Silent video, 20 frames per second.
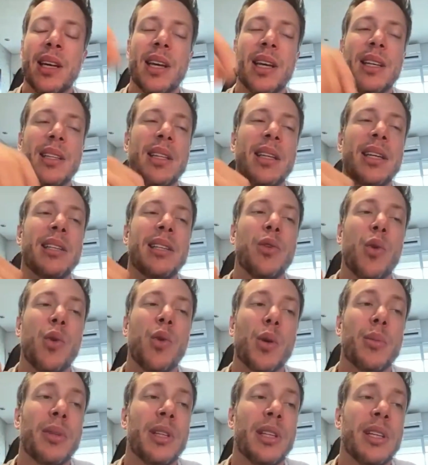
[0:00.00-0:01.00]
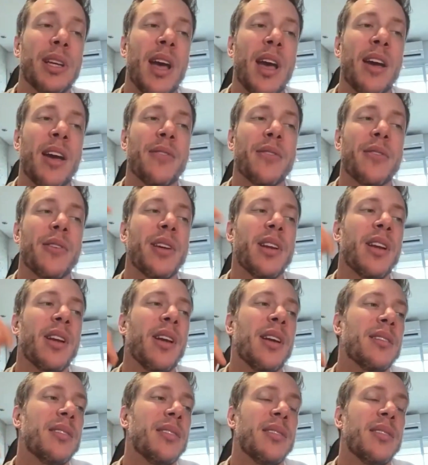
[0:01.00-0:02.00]
and they normally have already
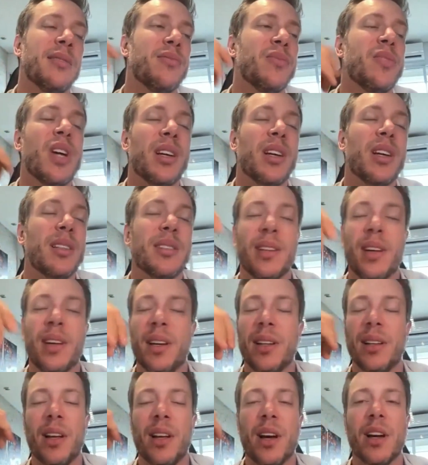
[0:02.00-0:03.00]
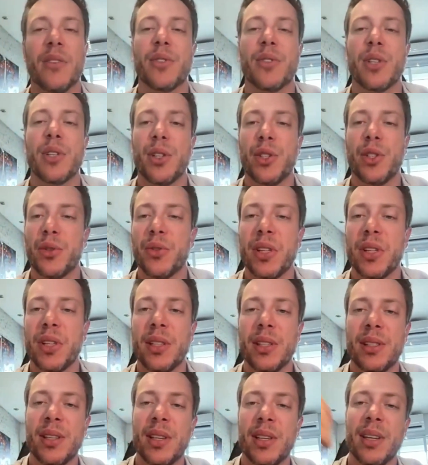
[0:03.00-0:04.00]
had done a lot of
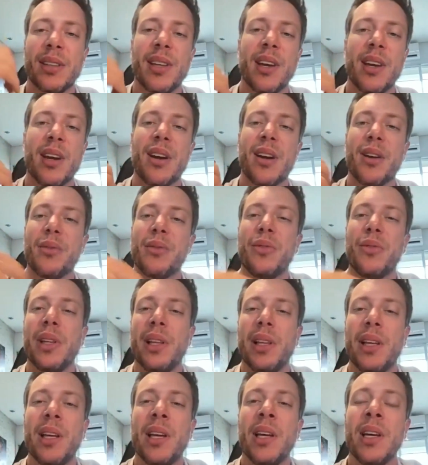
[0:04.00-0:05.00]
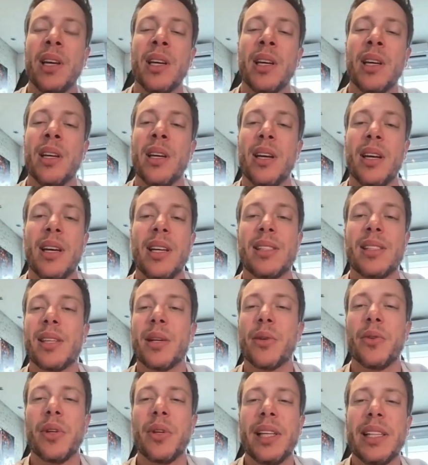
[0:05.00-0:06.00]
surgeries, and it's
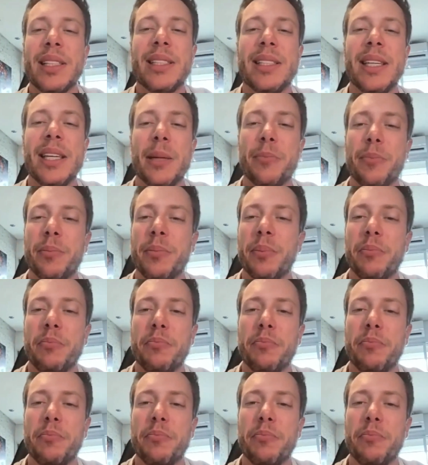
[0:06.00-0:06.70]
a really deep